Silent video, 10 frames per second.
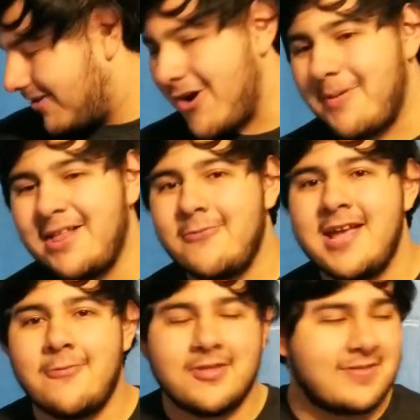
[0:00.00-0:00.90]
Oh, by the
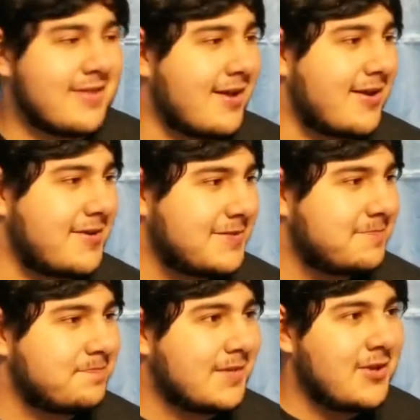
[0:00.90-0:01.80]
way, with
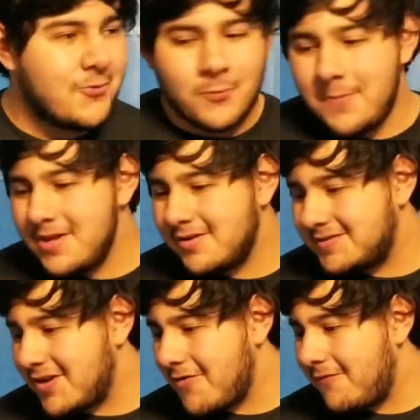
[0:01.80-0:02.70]
whipping
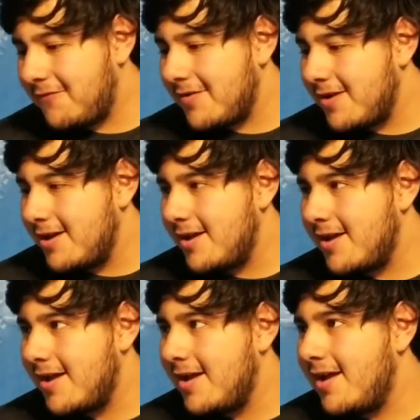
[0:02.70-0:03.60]
yourself,
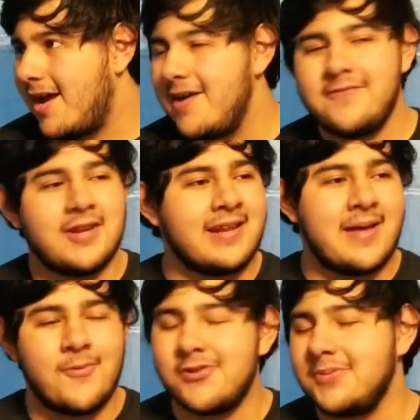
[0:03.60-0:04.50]
I've done
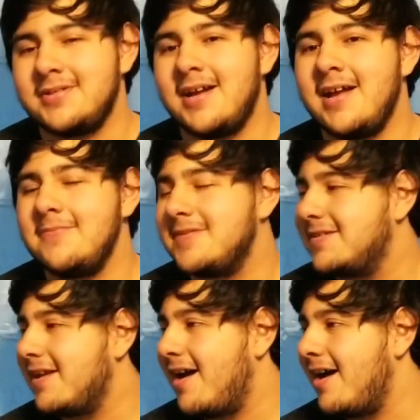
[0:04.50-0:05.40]
that multiple
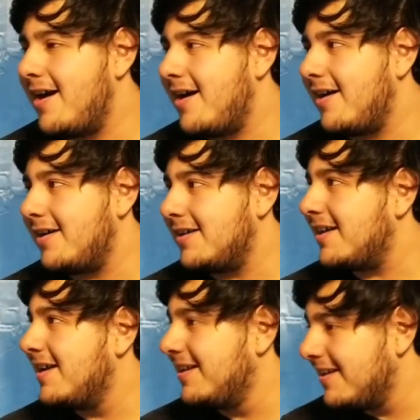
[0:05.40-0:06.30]
times.
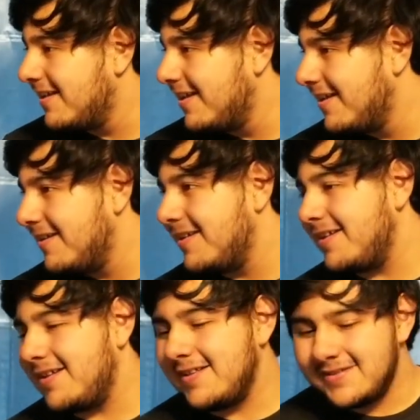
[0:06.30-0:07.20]

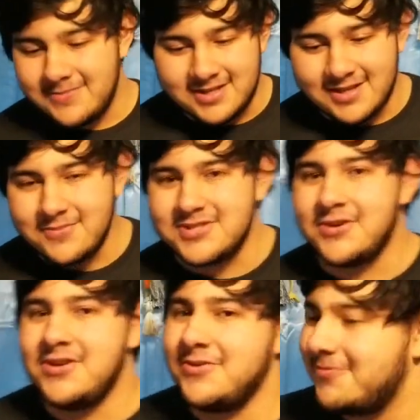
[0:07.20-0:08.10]
let me
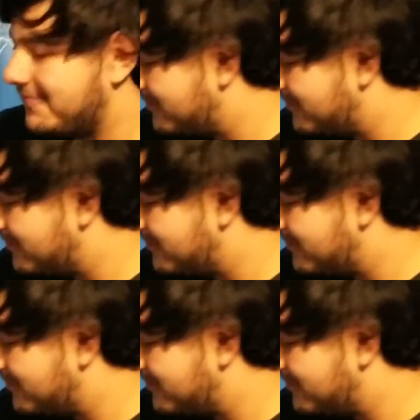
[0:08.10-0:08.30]
show you.